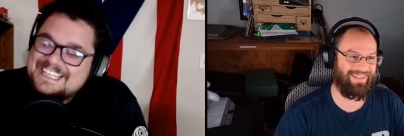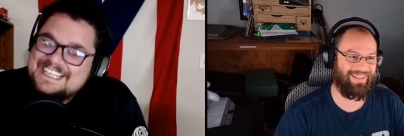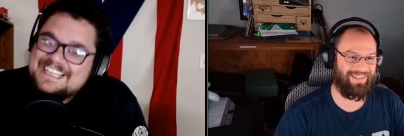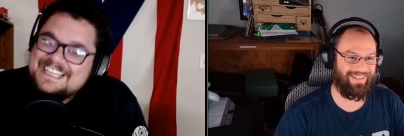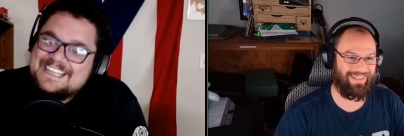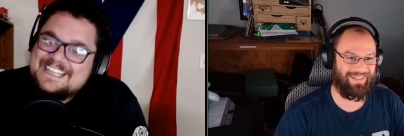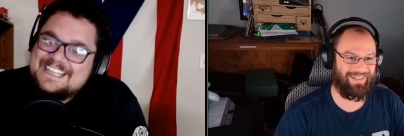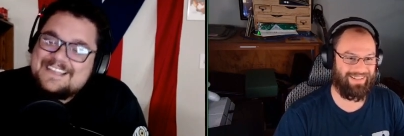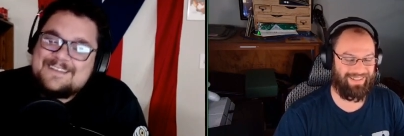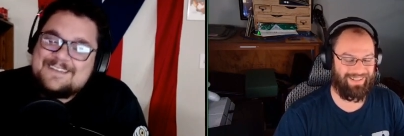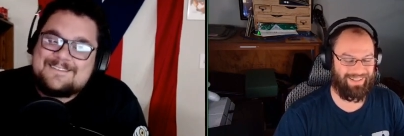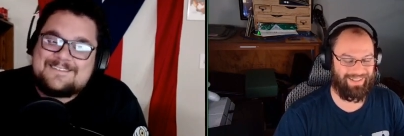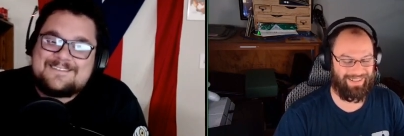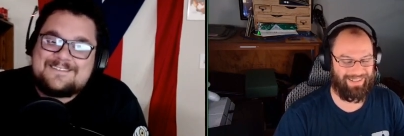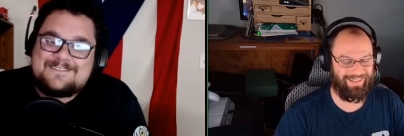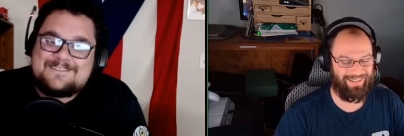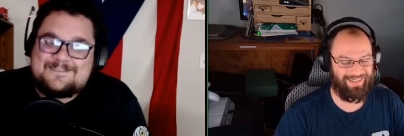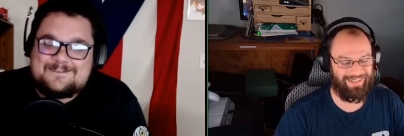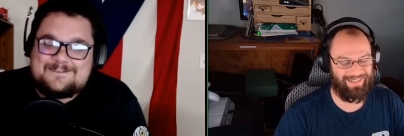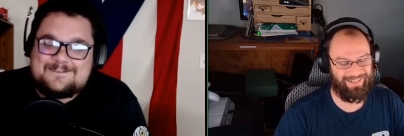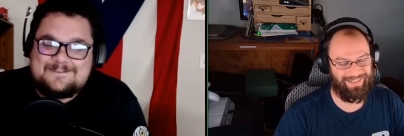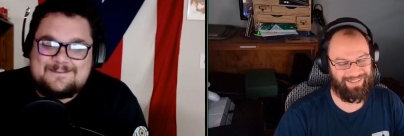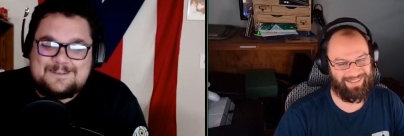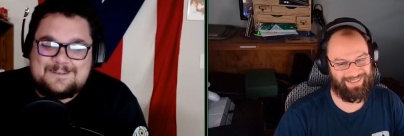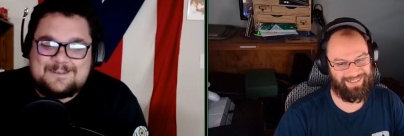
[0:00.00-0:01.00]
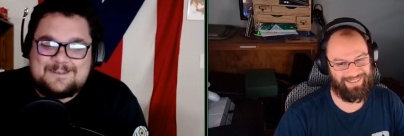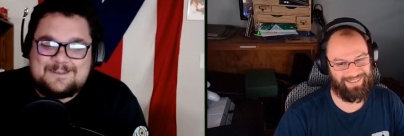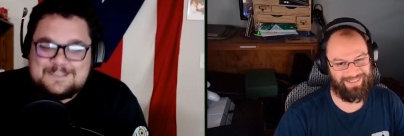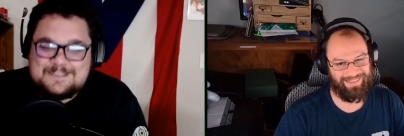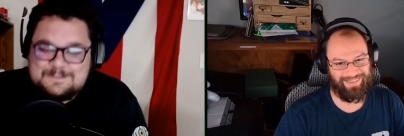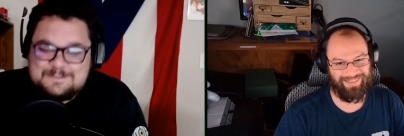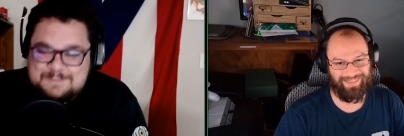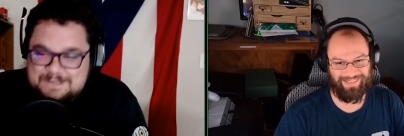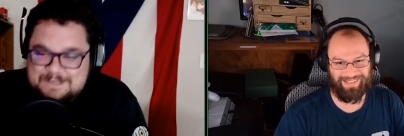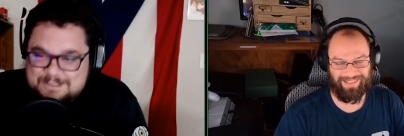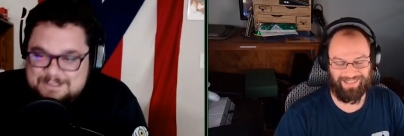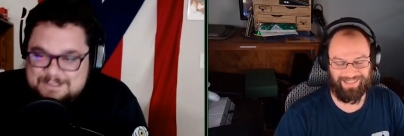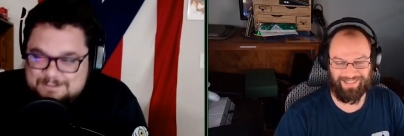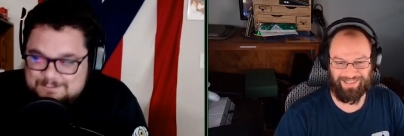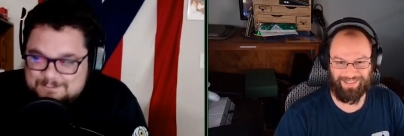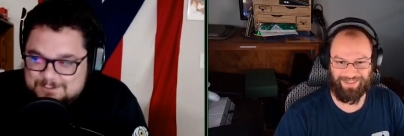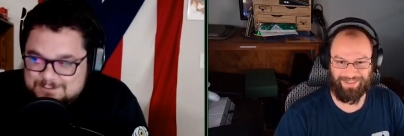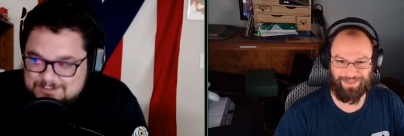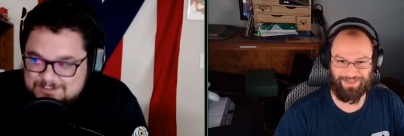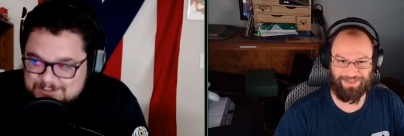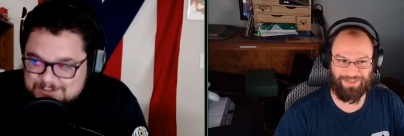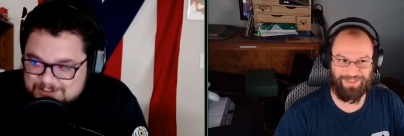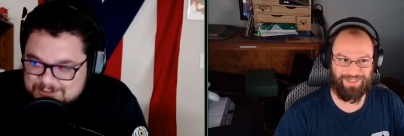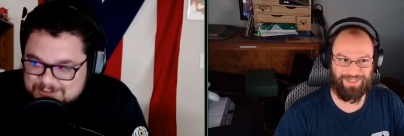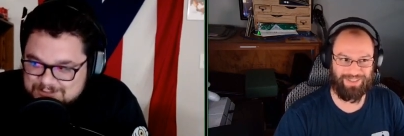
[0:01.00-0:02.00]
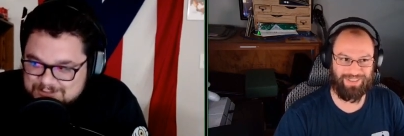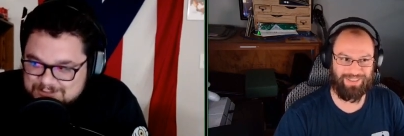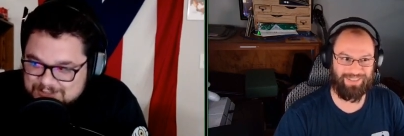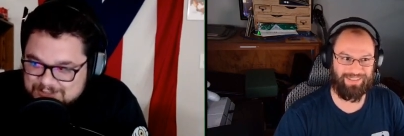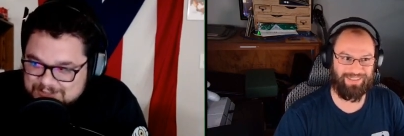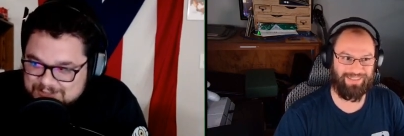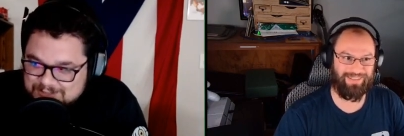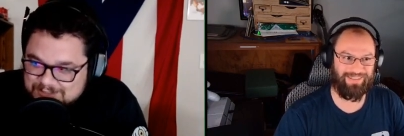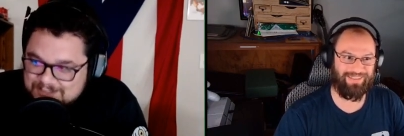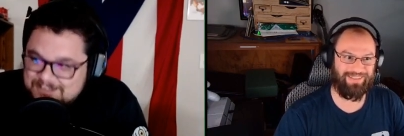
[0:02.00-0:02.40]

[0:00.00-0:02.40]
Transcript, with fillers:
Speaker 1: Oh, we don't speak of those ah, cards here.